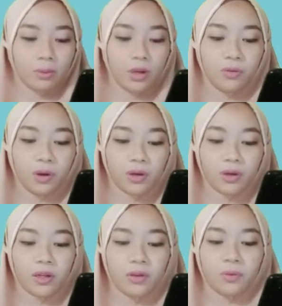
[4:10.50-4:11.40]
Before
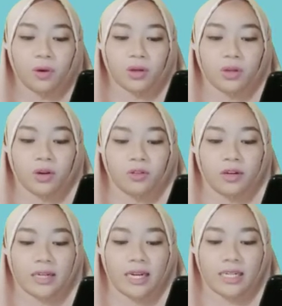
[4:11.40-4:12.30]
you leave for your
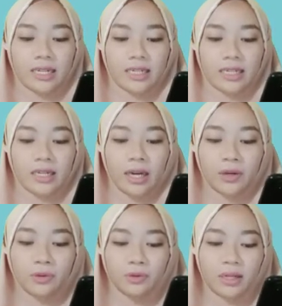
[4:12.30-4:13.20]
vacation,
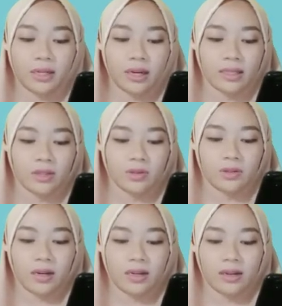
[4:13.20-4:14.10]
can we get
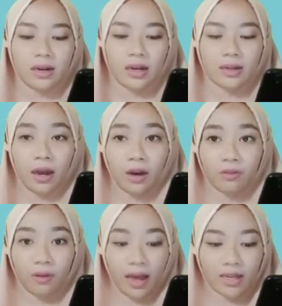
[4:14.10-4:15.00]
together and have
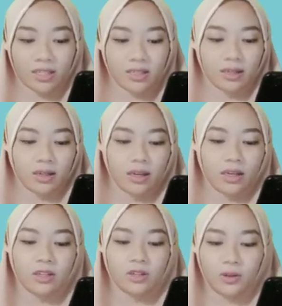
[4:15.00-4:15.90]
lunch?
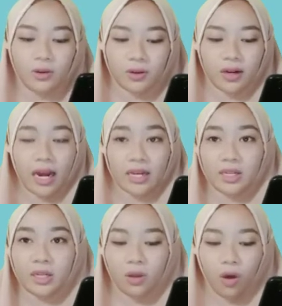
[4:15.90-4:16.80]
Sure, I
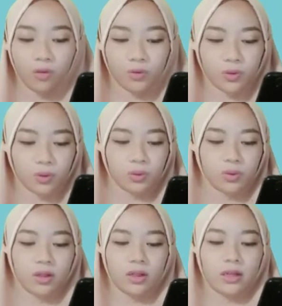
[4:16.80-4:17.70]
didn't love food.
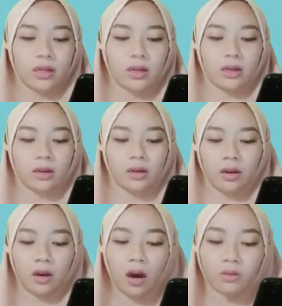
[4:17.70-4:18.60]

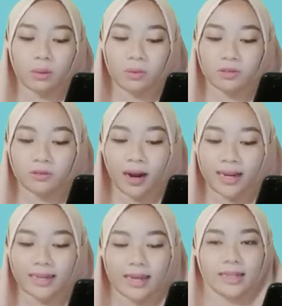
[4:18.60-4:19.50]
How about
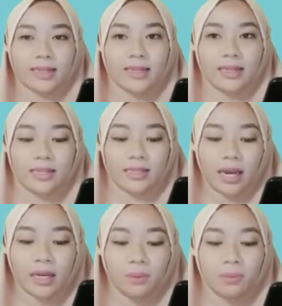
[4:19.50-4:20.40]
Friday?
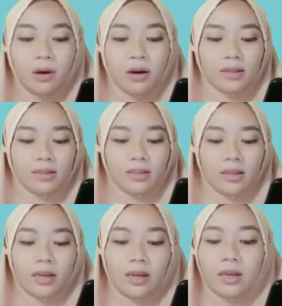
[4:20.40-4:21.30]
Say about
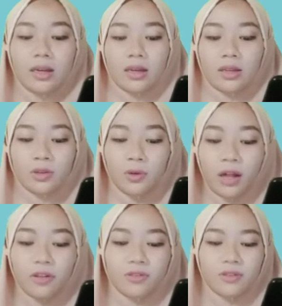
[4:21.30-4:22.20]

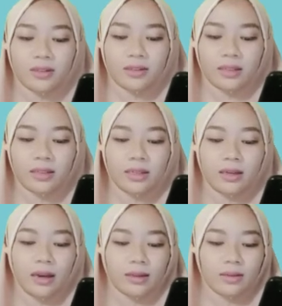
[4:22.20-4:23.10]
12:30
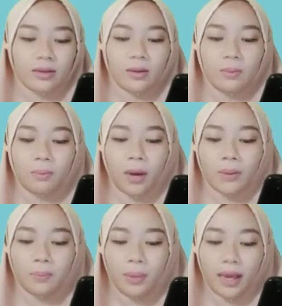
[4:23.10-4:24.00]
at
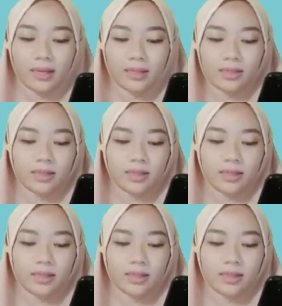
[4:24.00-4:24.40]
my place.